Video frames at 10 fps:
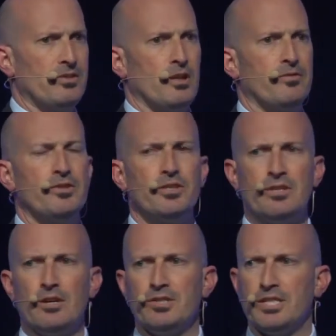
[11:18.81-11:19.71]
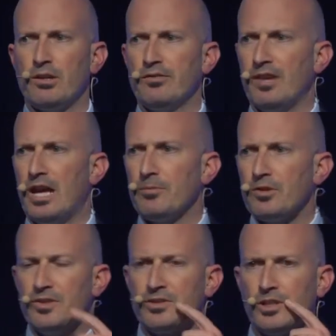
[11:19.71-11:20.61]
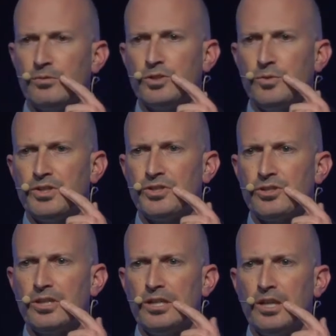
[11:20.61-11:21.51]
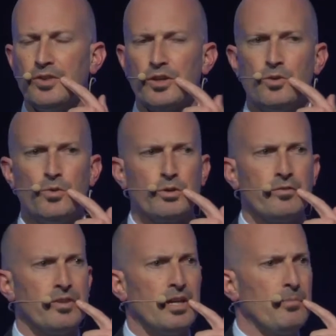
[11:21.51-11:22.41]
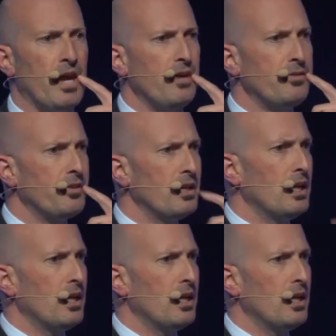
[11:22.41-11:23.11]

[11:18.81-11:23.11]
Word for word: So if you do know a dairy farmer and there's a little twitch in the corner of their mouth,